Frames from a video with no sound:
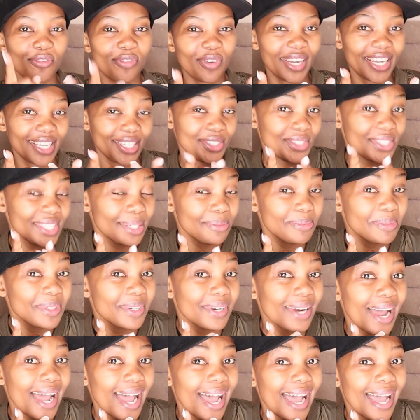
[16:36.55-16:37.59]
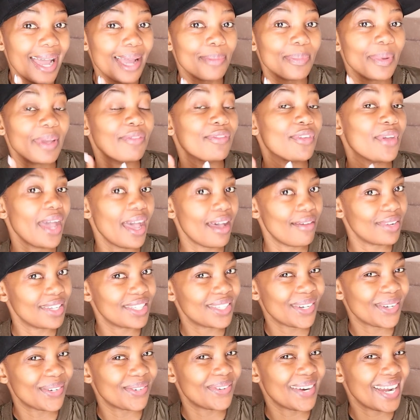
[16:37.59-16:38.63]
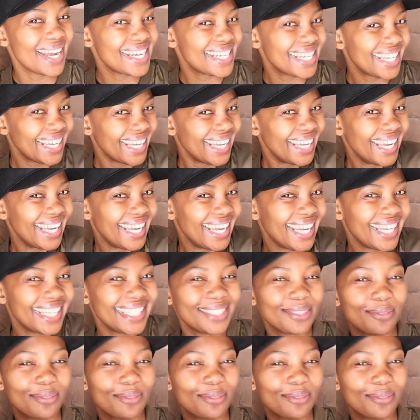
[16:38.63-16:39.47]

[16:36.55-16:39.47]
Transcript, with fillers: forget to subscribe if you haven't already